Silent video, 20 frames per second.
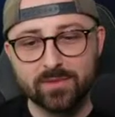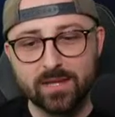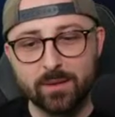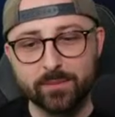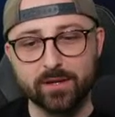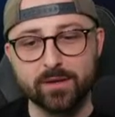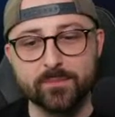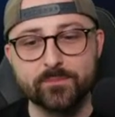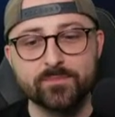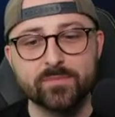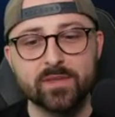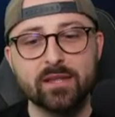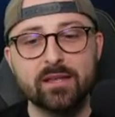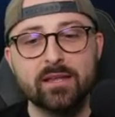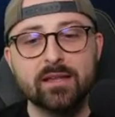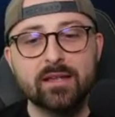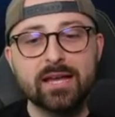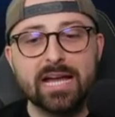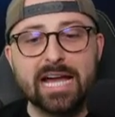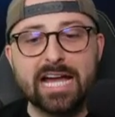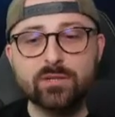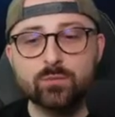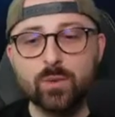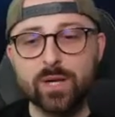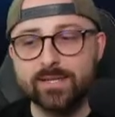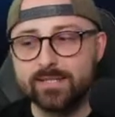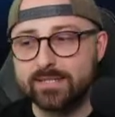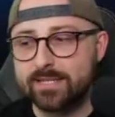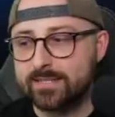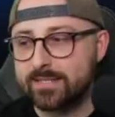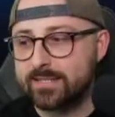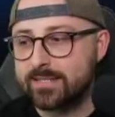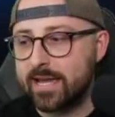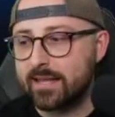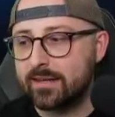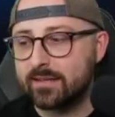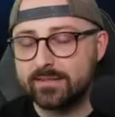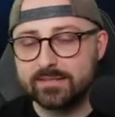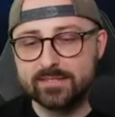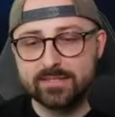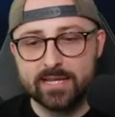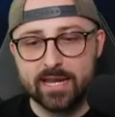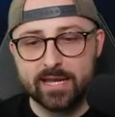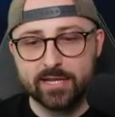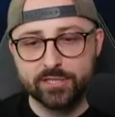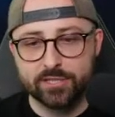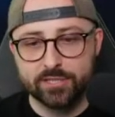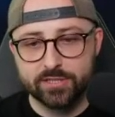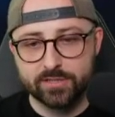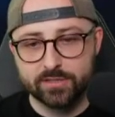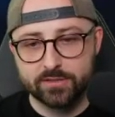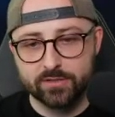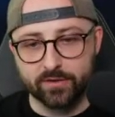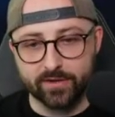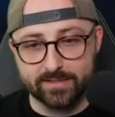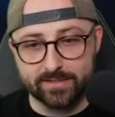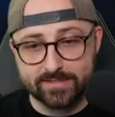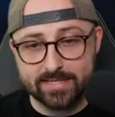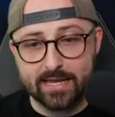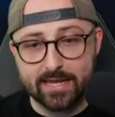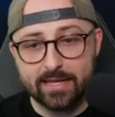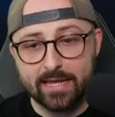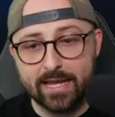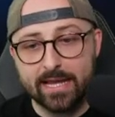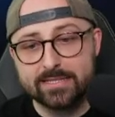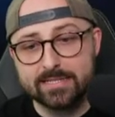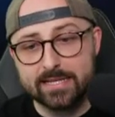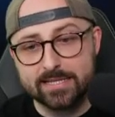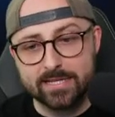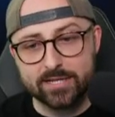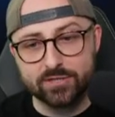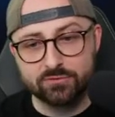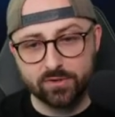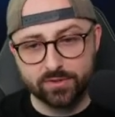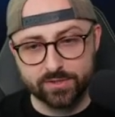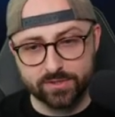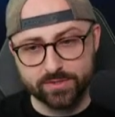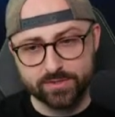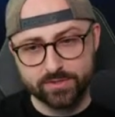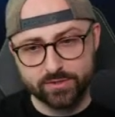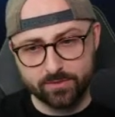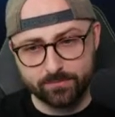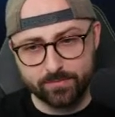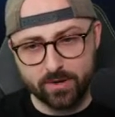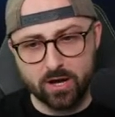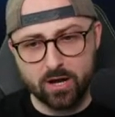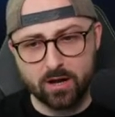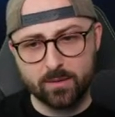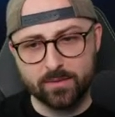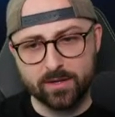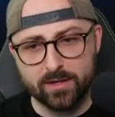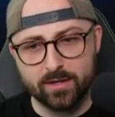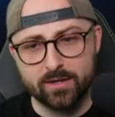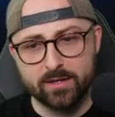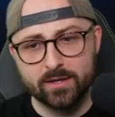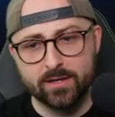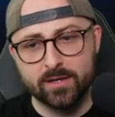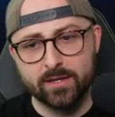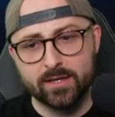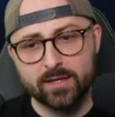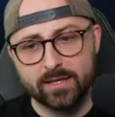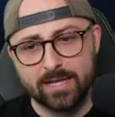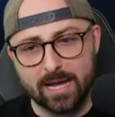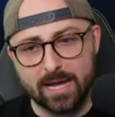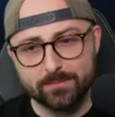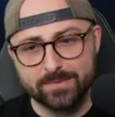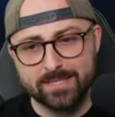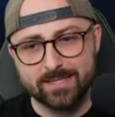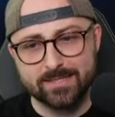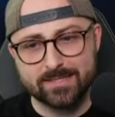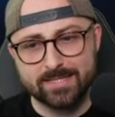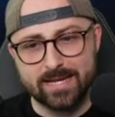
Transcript: There we go. Adwait says Salah, Eze/Rodgers to Palmer, captain